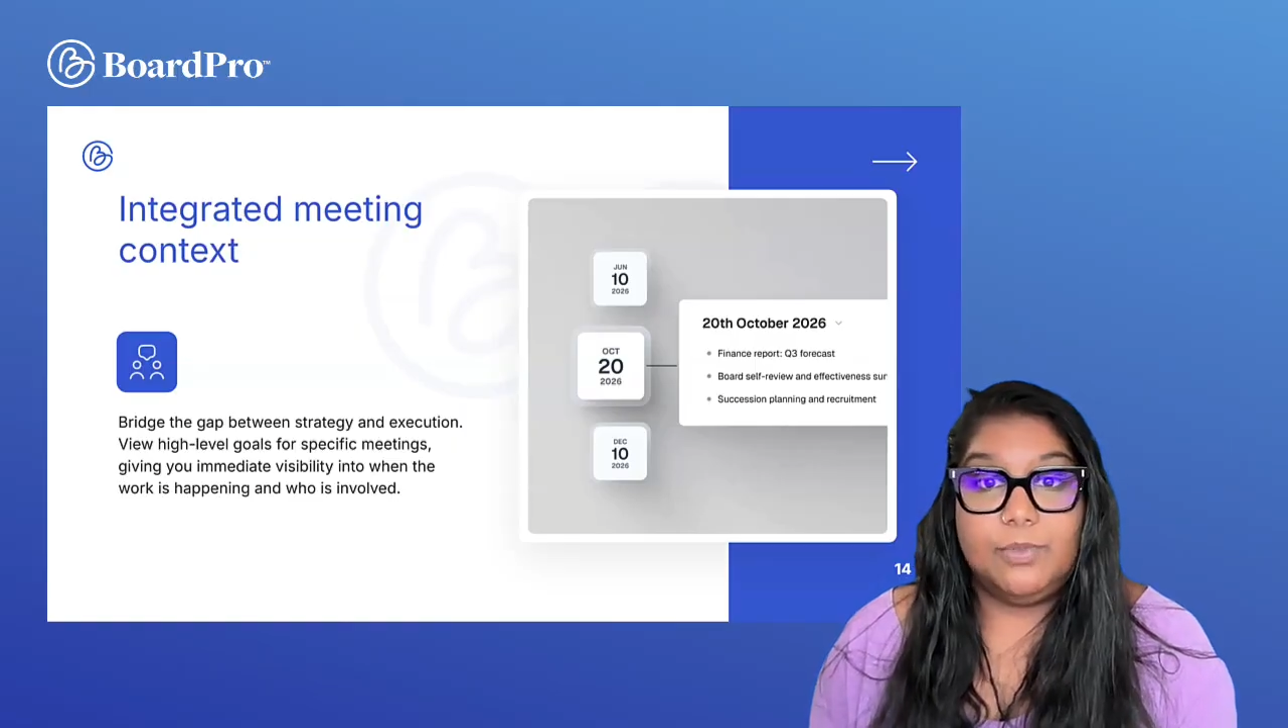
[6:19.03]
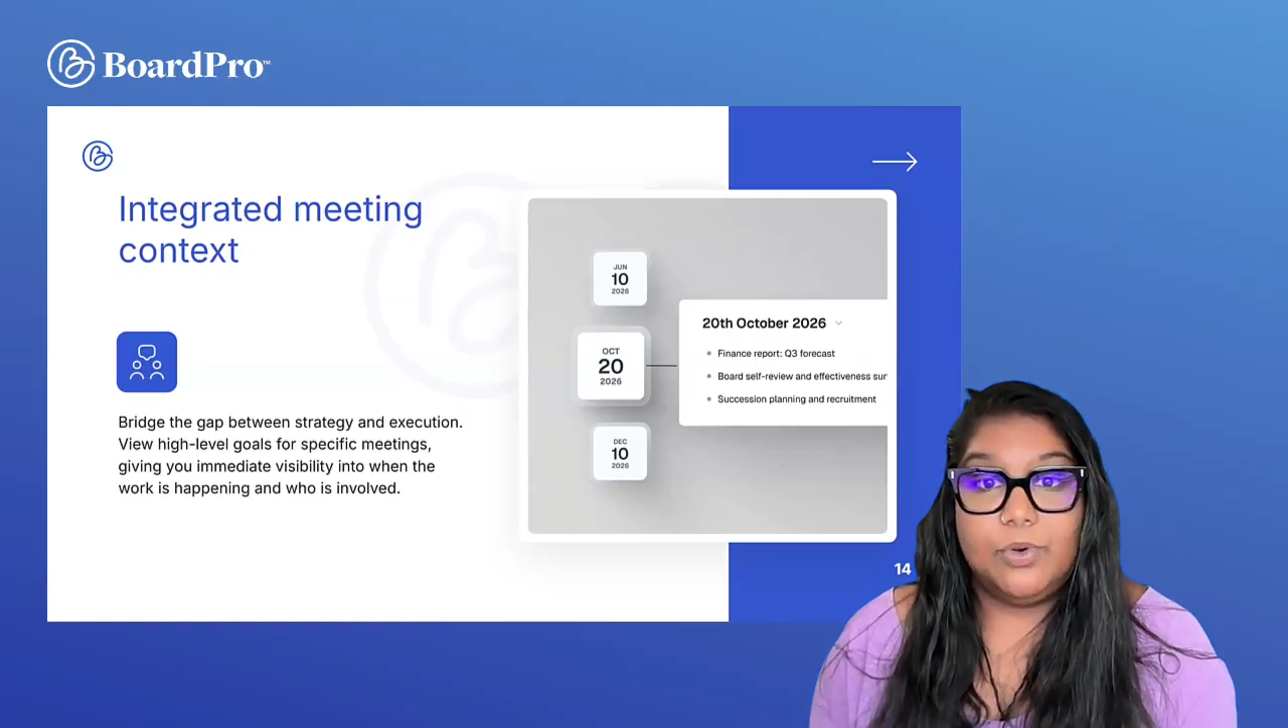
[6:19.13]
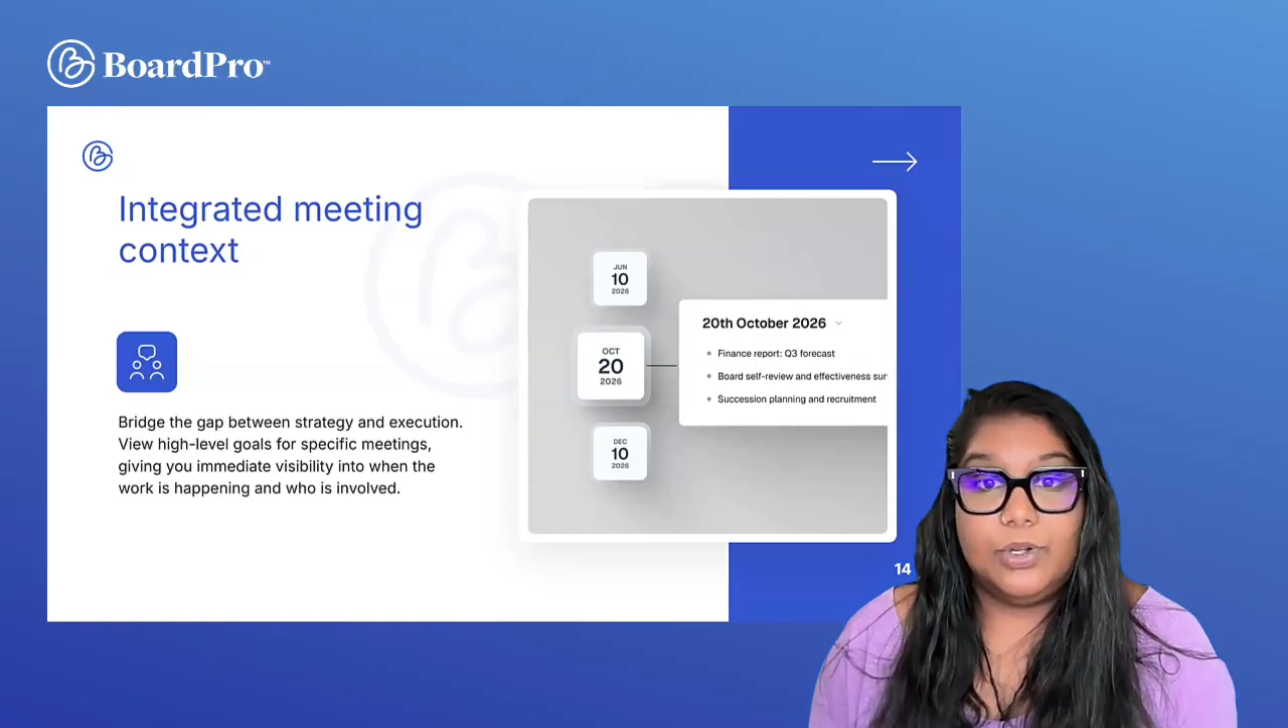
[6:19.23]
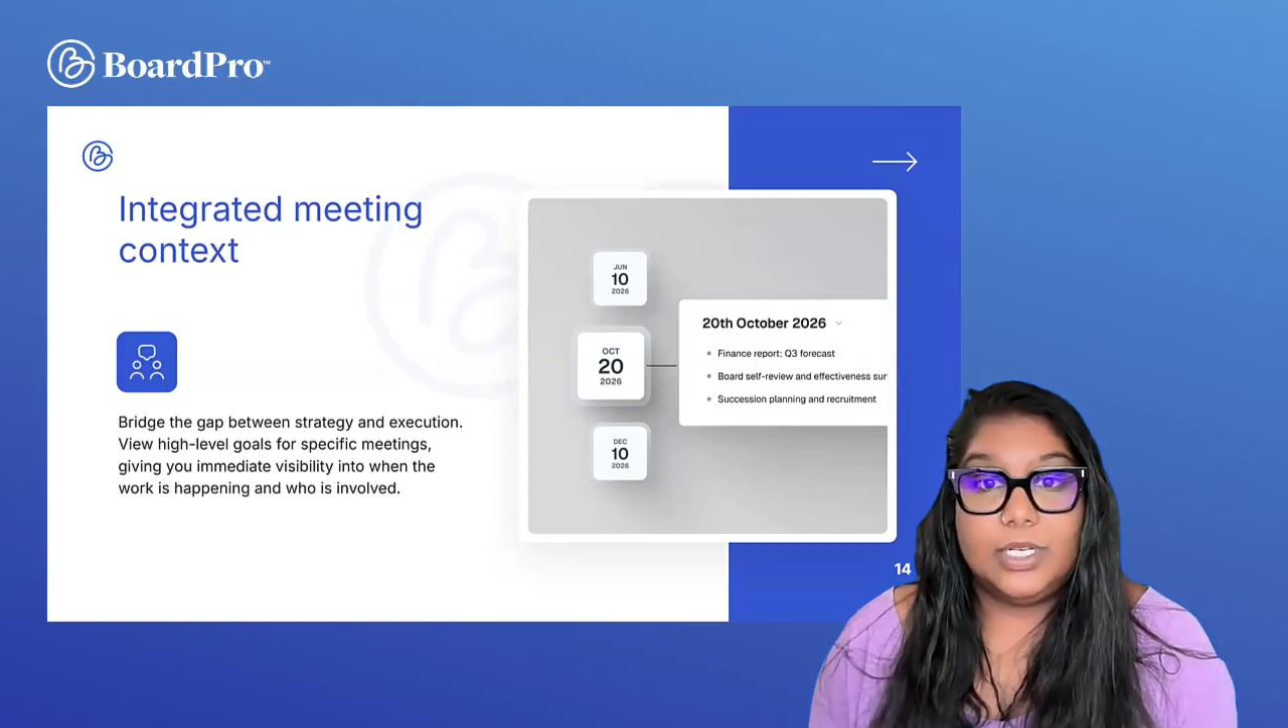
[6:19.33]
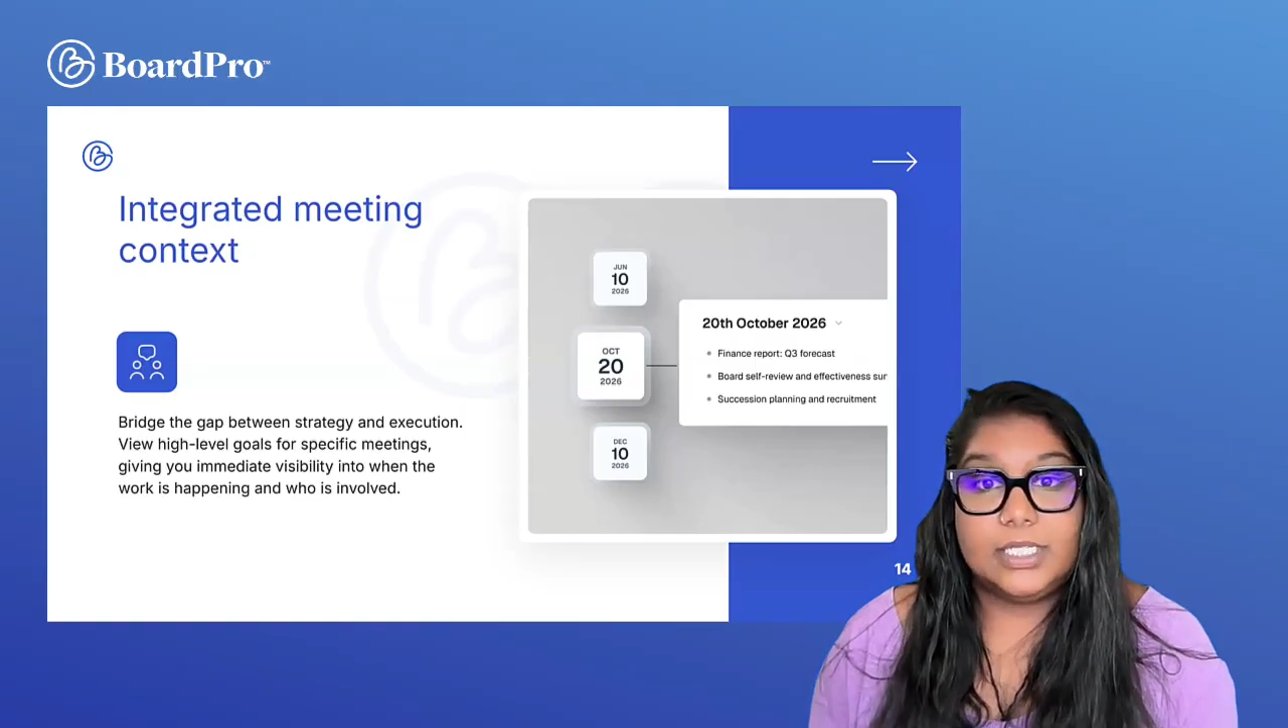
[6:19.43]

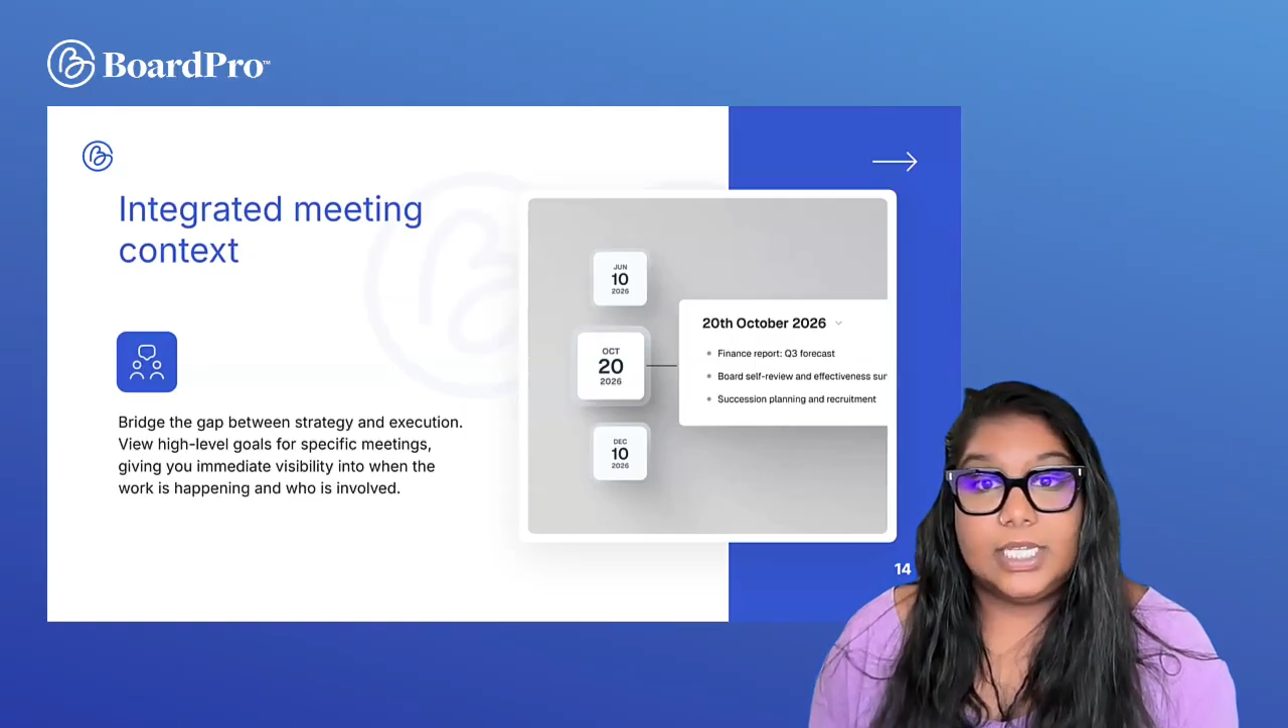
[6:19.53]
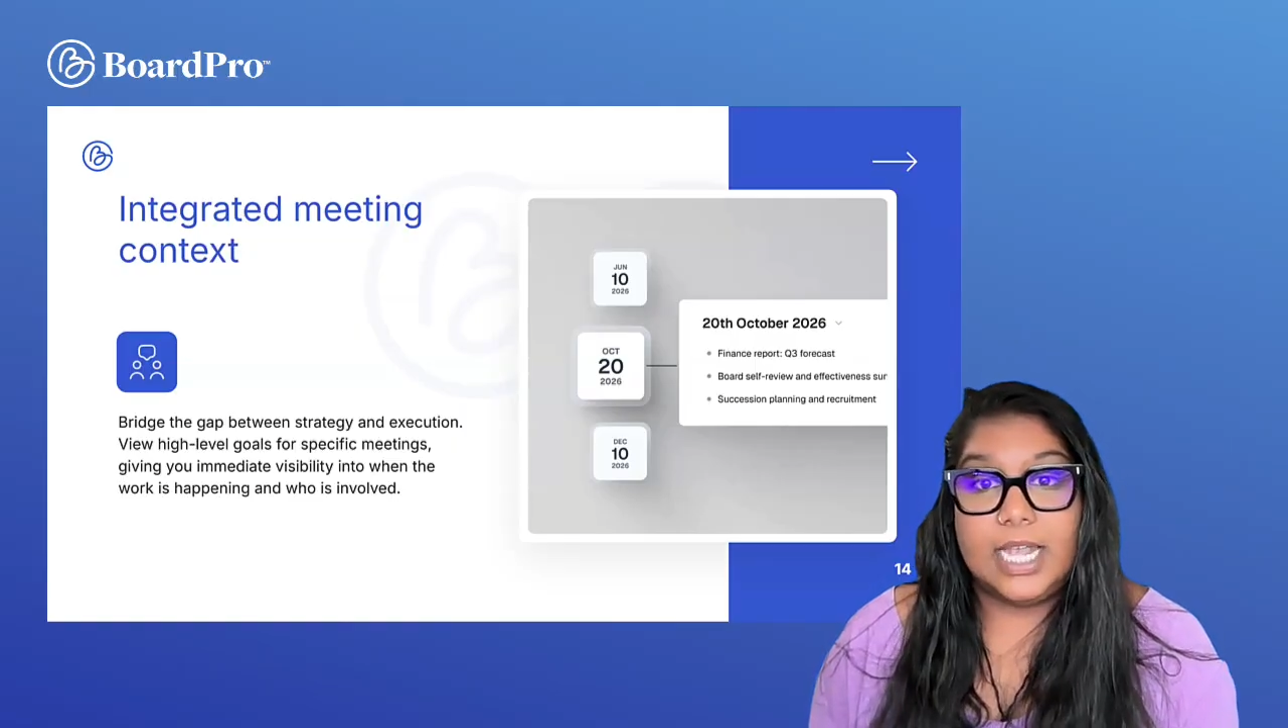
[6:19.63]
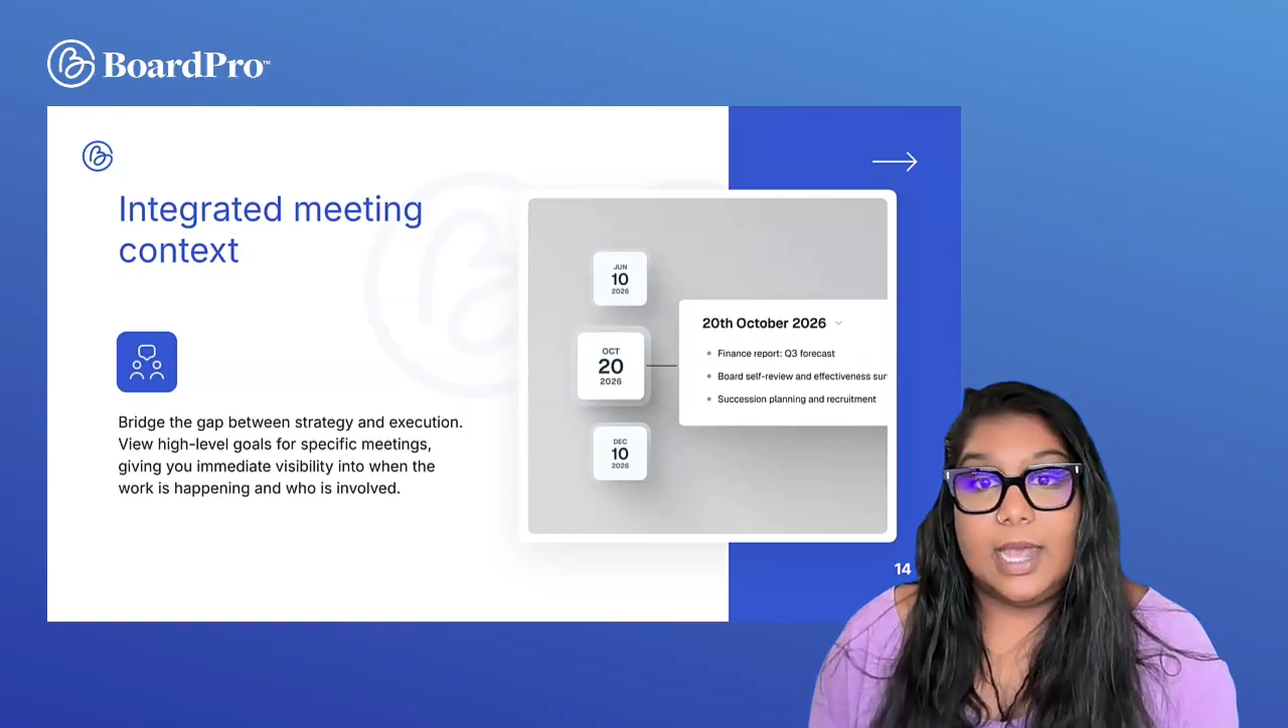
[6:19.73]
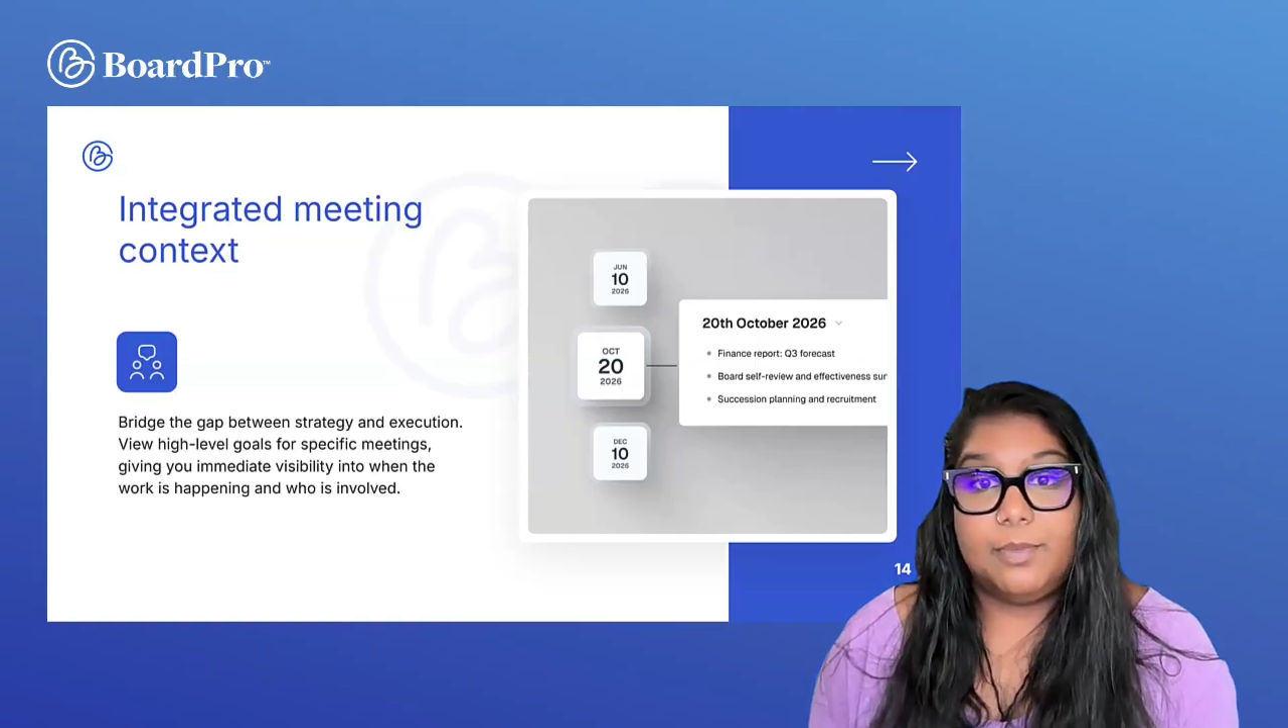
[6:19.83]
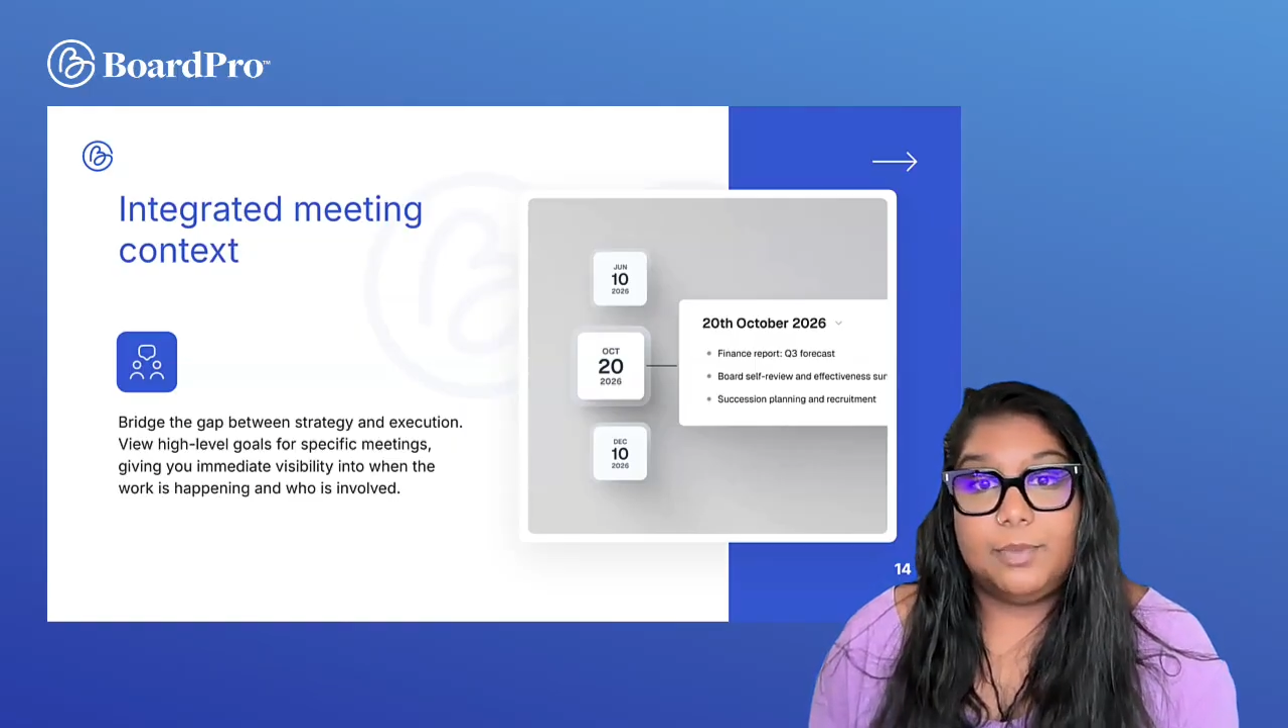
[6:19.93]
board is the
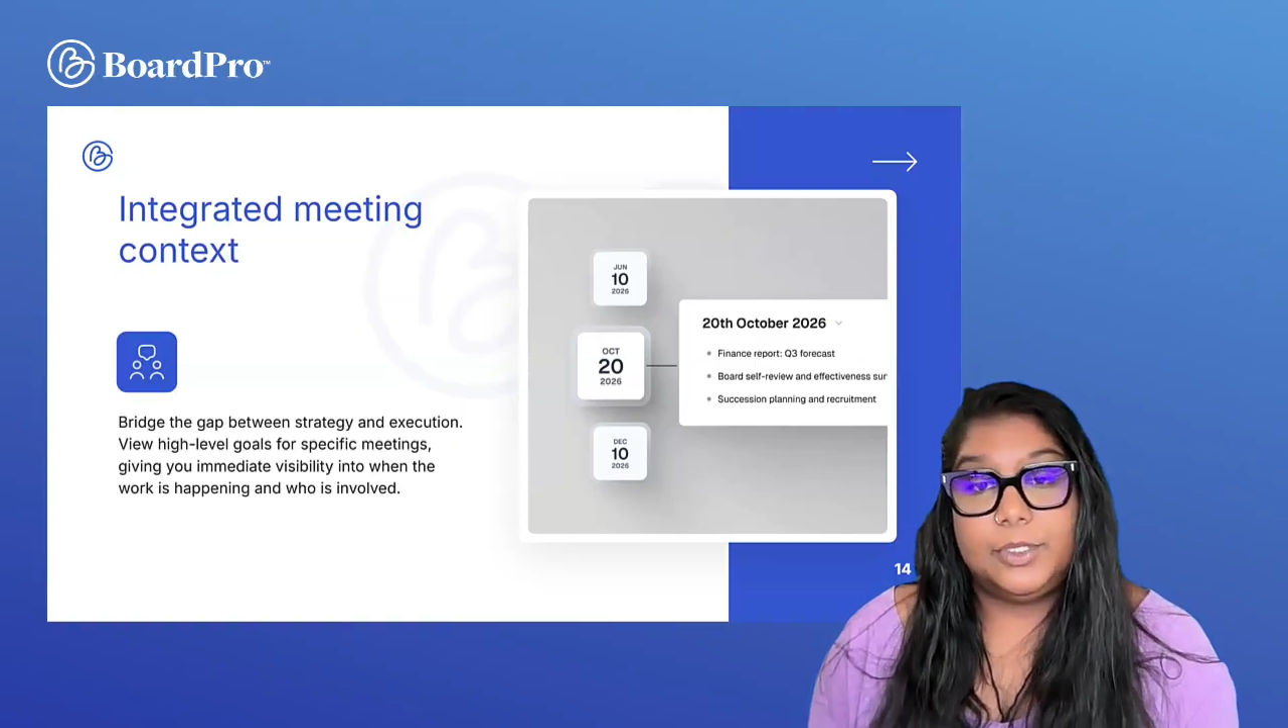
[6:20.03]
gap